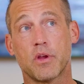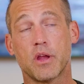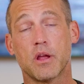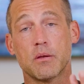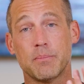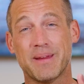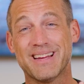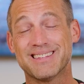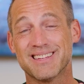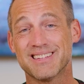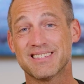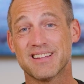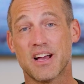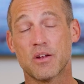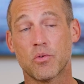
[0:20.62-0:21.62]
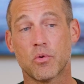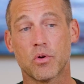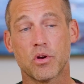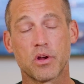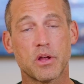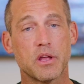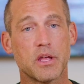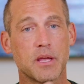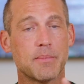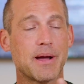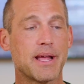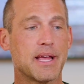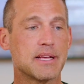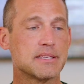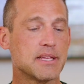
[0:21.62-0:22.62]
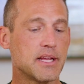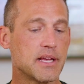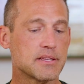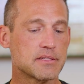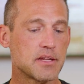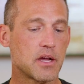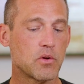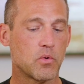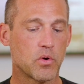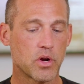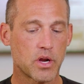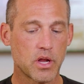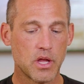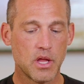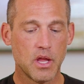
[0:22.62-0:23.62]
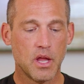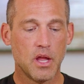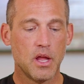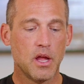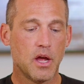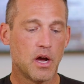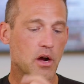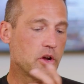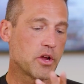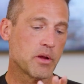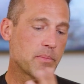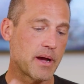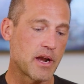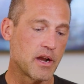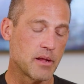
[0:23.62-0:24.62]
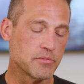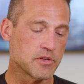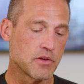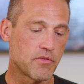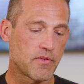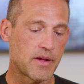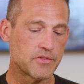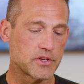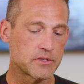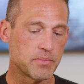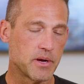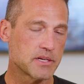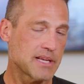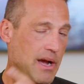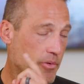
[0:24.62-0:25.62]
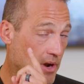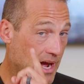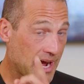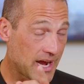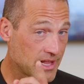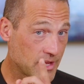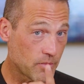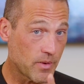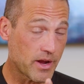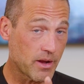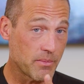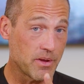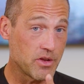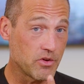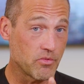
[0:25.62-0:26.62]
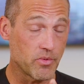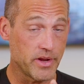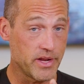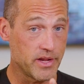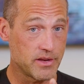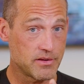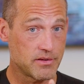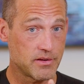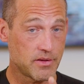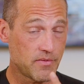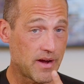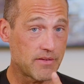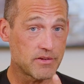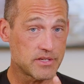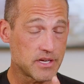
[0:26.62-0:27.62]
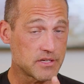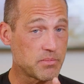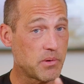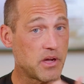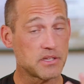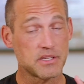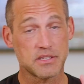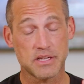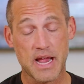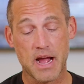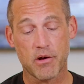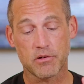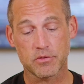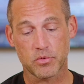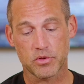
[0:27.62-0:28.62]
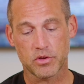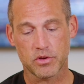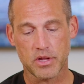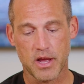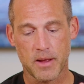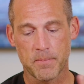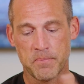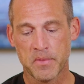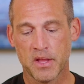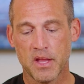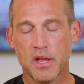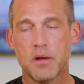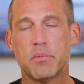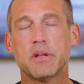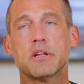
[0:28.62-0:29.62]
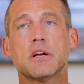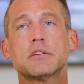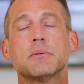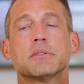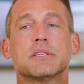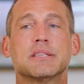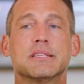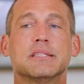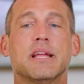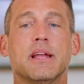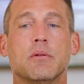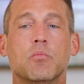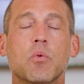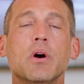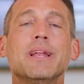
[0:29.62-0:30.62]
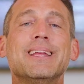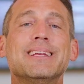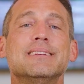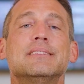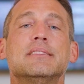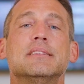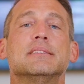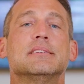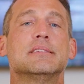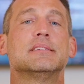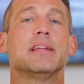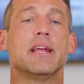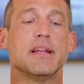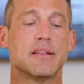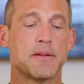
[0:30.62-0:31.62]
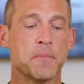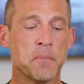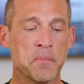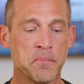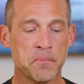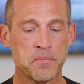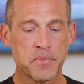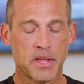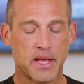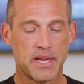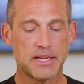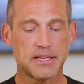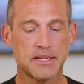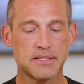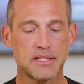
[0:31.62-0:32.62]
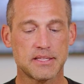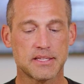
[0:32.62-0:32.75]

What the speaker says: on Mises.org, MISES.org, or you can buy it on Amazon for $5, $6. I would highly recommend you read it. It's $5 or $6. It's an hour's worth of your time. But he talks about the state. What is the state? And he says that the